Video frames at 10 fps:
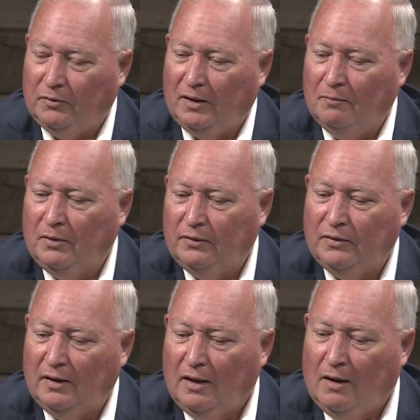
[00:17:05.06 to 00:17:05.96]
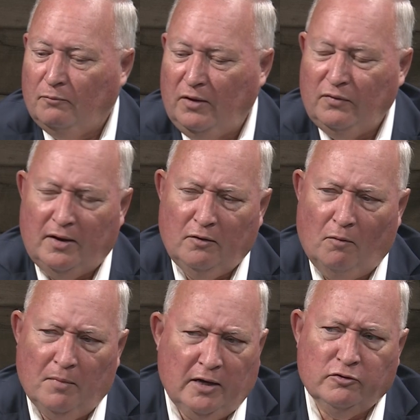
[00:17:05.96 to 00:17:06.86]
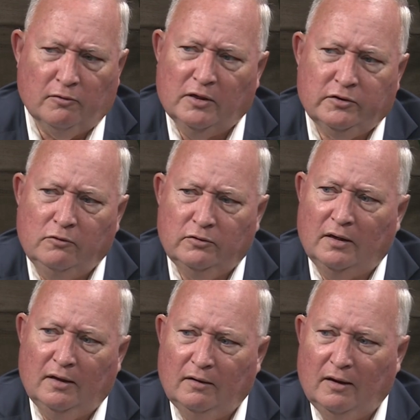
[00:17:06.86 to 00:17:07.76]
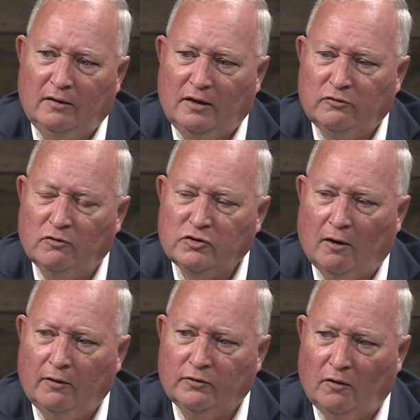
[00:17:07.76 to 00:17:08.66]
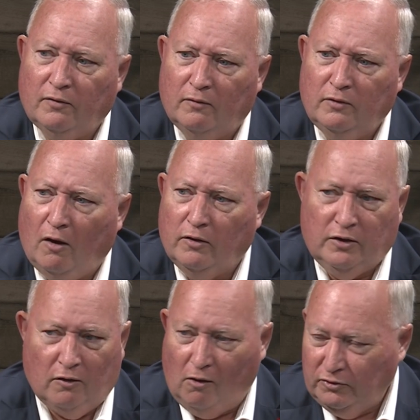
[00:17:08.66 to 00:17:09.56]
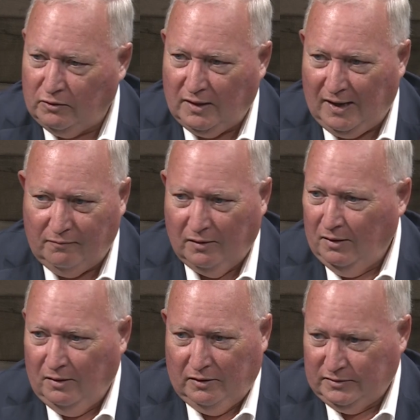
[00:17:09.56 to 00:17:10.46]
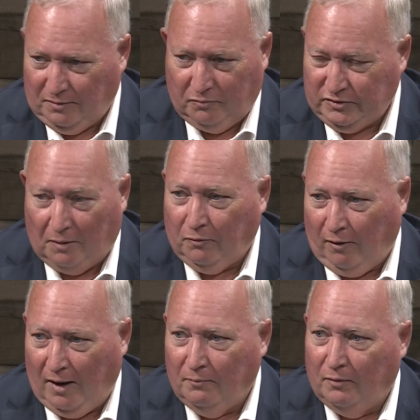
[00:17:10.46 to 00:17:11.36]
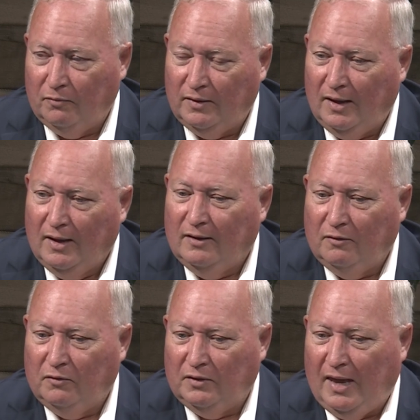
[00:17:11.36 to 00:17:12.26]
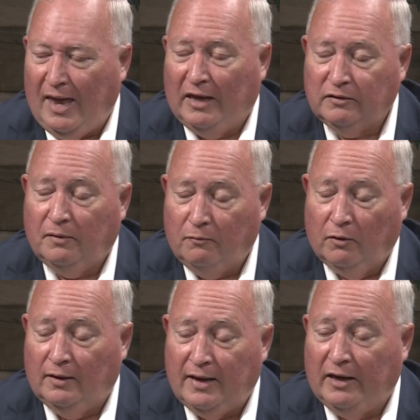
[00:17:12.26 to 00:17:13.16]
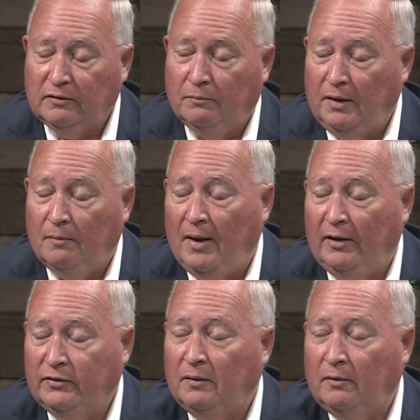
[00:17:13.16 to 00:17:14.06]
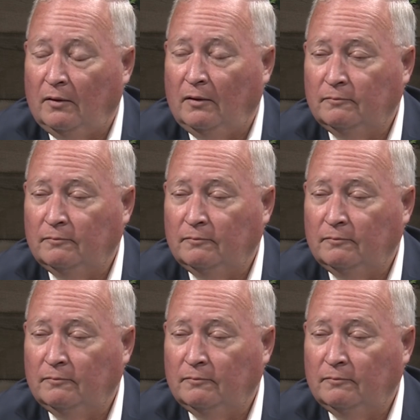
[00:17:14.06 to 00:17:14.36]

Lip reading: to them. But the thing, we've had no major issues in Eastern Charlotte so far. You're always going to have some crime, but it hasn't been a bad summer at all.